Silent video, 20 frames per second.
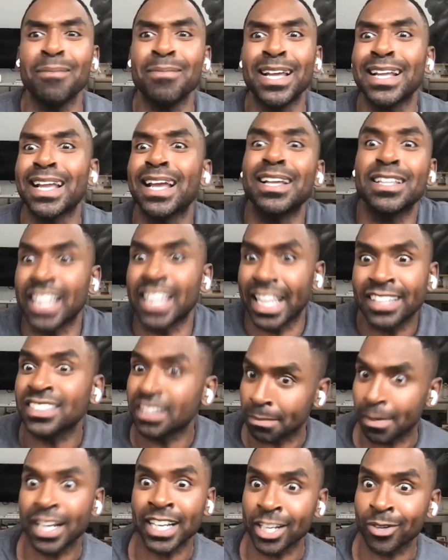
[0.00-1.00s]
I'm like, is
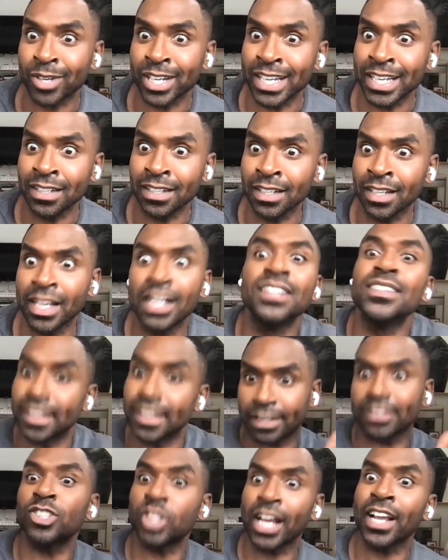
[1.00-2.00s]
the money green?
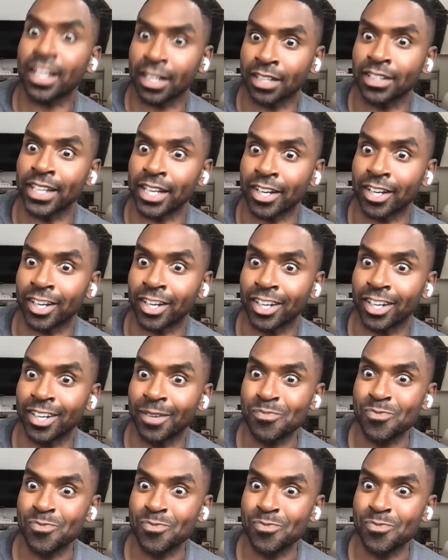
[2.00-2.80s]
Did the check clear?